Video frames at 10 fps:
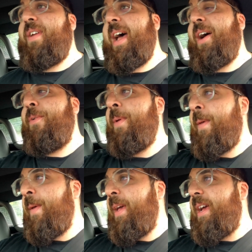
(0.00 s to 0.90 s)
Now,
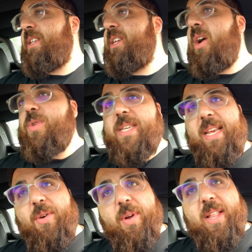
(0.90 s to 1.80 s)
it's no
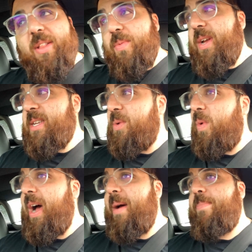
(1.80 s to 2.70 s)
secret that the reason
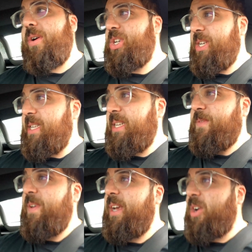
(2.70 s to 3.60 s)
why I purchased
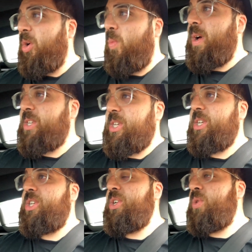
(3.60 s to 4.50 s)
this vehicle was to
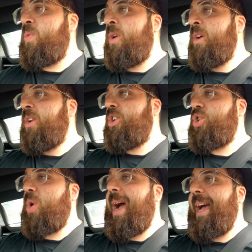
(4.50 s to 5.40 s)
do
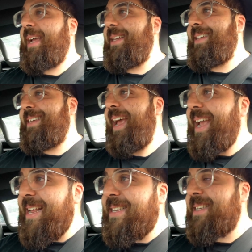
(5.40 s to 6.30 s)
track
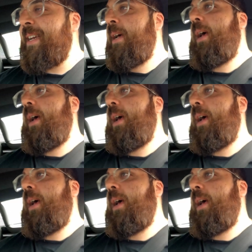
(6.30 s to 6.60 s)
days